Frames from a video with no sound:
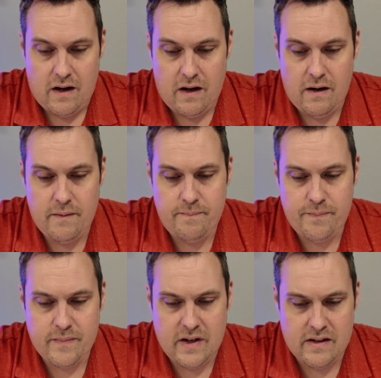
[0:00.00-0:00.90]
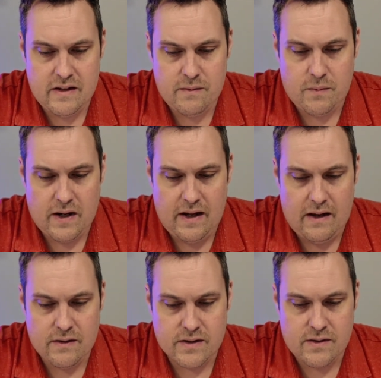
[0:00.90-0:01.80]
And then what
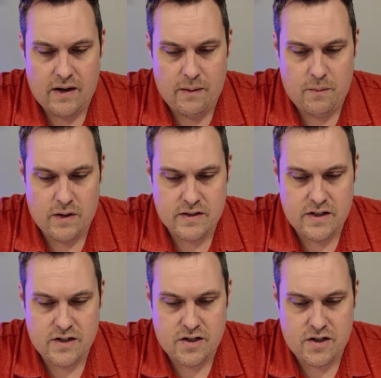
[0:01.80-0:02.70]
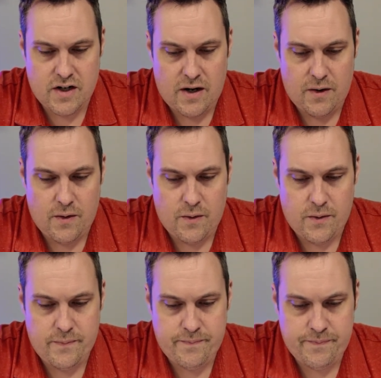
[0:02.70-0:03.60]
else do I want to show?